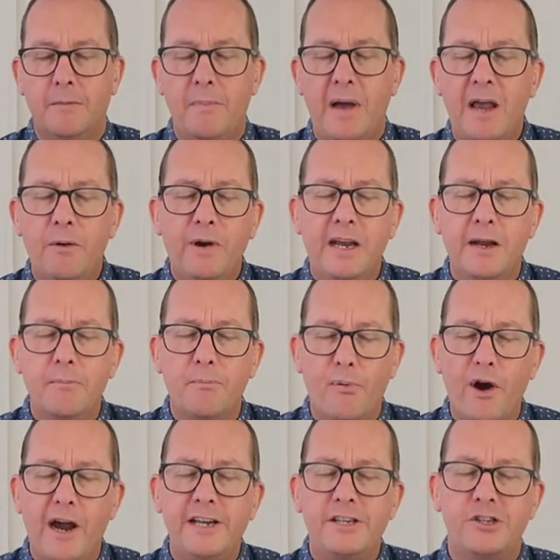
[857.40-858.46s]
May we
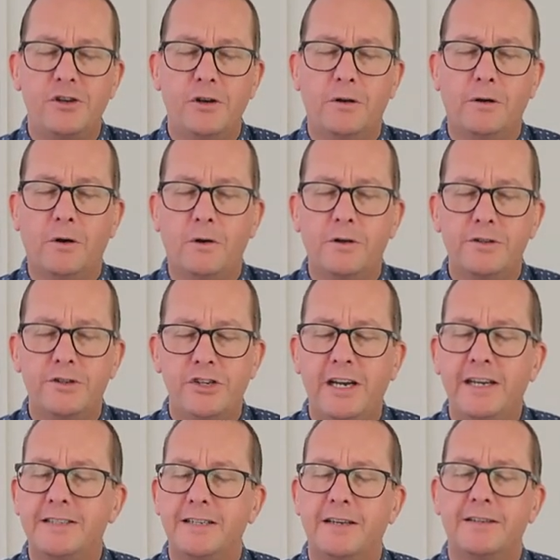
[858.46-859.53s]
embrace you, Lord
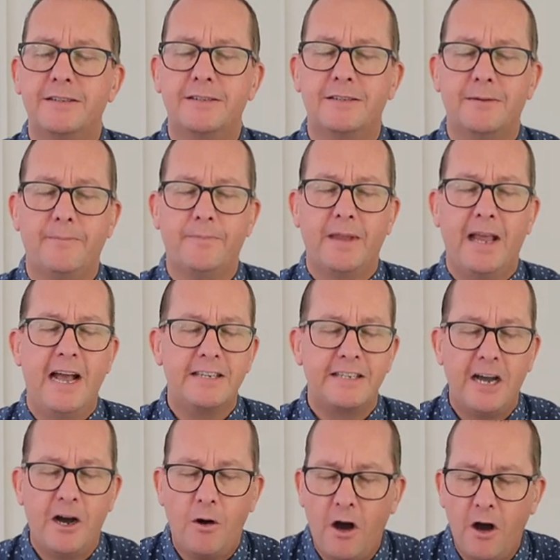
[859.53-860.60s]
Jesus, as
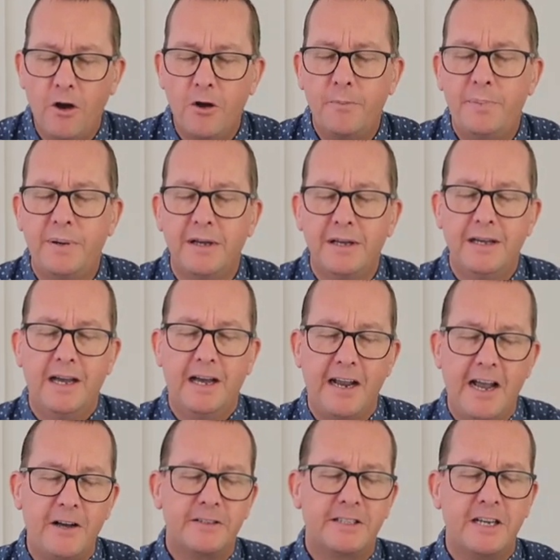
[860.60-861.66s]
our hope and
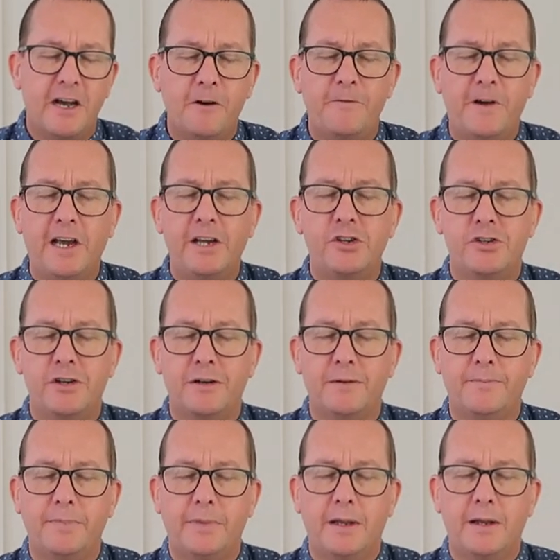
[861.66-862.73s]
our salvation.
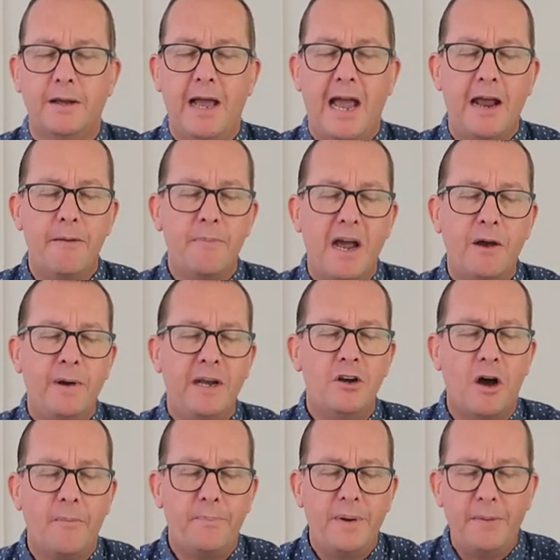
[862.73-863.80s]
And may we
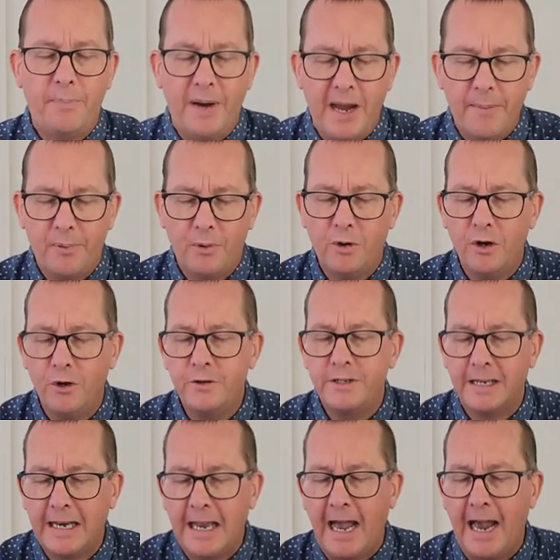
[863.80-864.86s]
not be people who
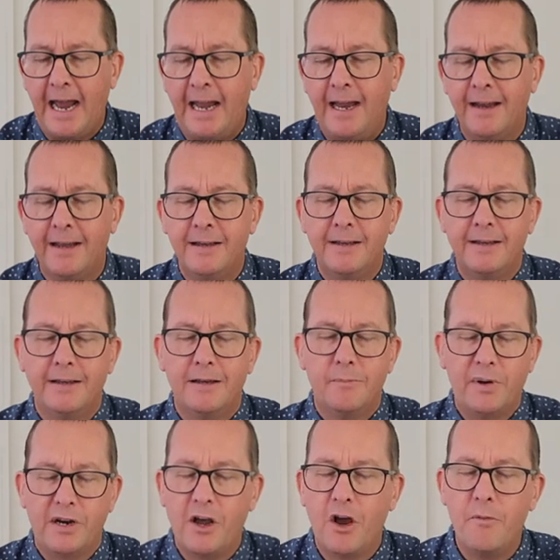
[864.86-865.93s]
delay,
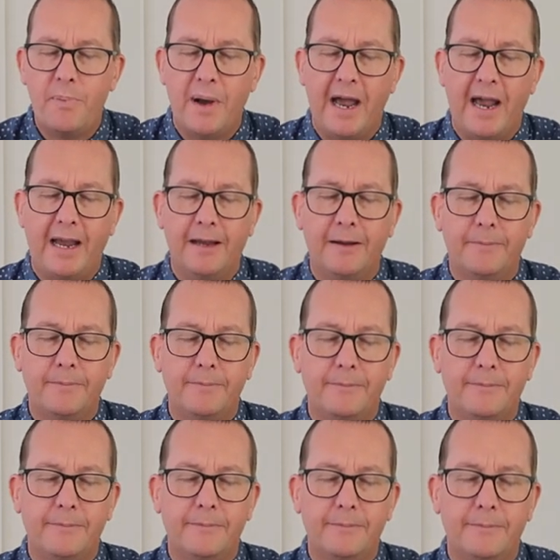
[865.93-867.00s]
but obey.
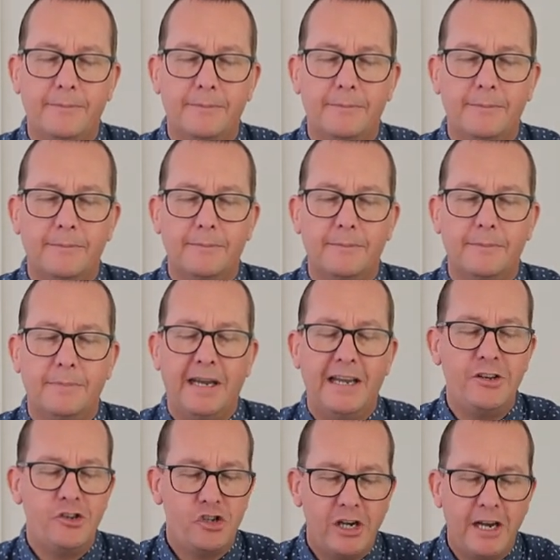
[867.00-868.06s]

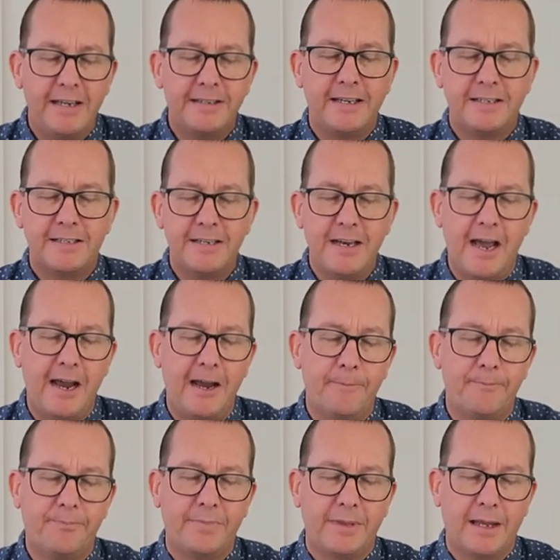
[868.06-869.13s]
In Jesus'
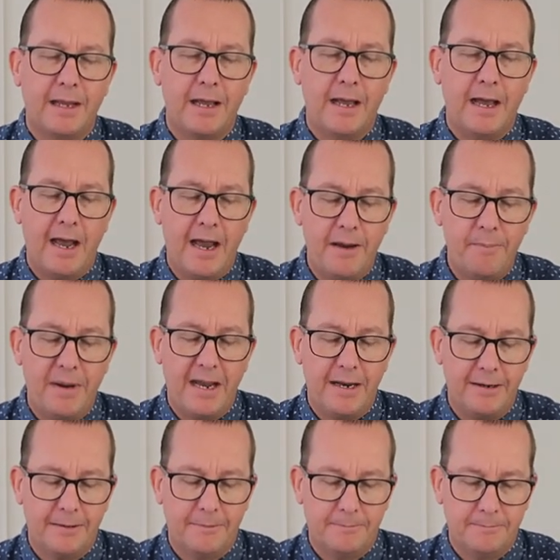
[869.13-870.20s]
name,
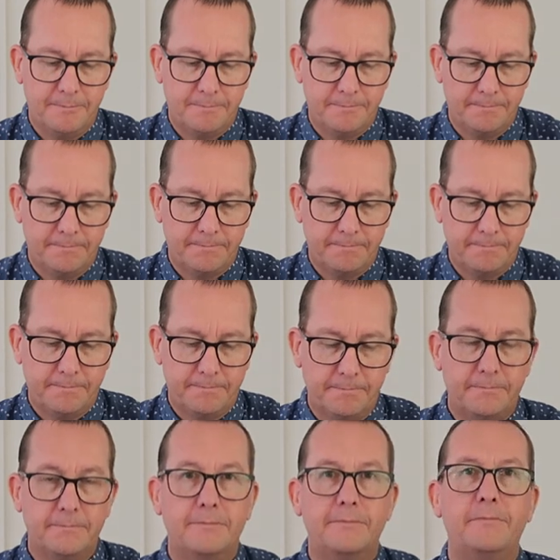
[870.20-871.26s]
amen.
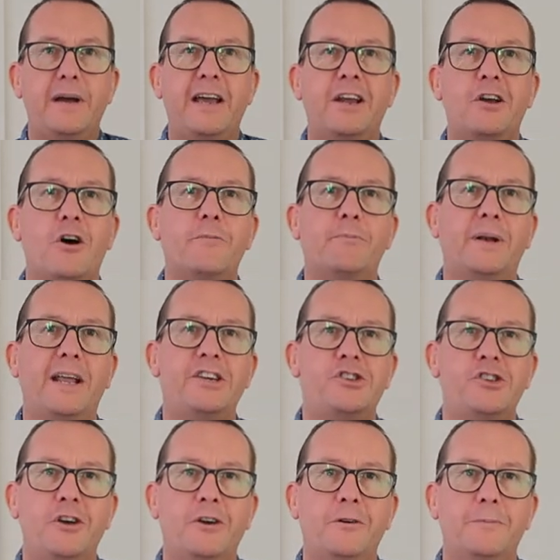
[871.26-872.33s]
May God
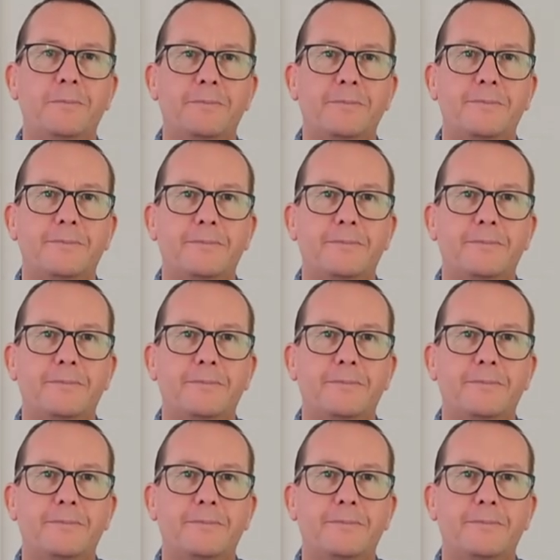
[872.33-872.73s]
bless you.